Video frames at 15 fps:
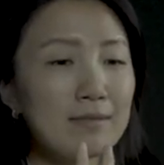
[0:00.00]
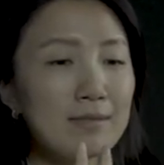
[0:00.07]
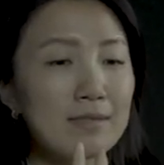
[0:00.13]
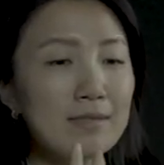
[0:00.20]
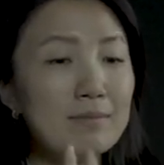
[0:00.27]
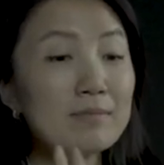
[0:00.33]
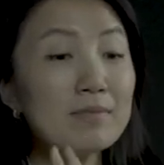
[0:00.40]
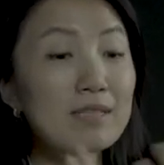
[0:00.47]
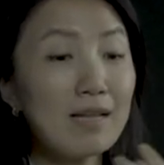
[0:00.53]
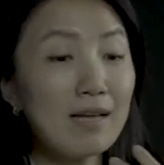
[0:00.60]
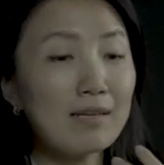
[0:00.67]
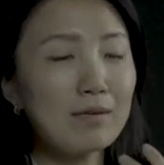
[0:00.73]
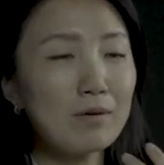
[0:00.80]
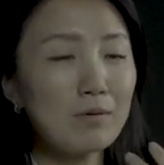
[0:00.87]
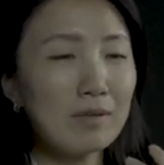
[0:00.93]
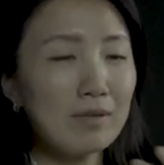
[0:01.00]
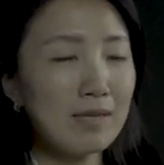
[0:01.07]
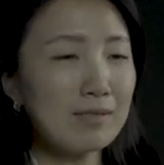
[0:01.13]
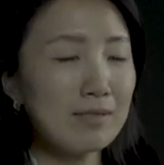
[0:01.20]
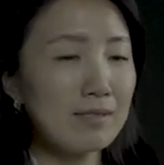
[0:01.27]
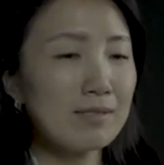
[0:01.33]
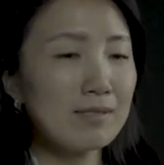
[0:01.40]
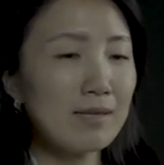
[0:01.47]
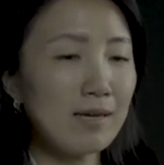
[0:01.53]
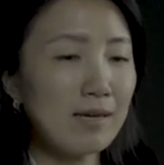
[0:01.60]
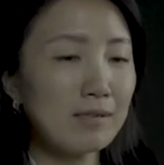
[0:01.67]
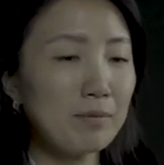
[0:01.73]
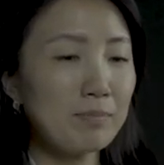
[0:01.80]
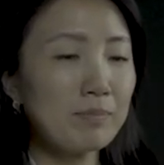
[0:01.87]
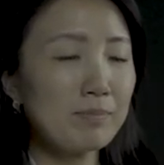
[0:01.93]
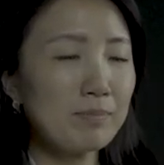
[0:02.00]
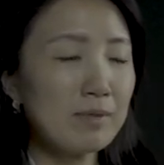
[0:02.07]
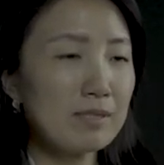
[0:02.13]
seems like like let's say the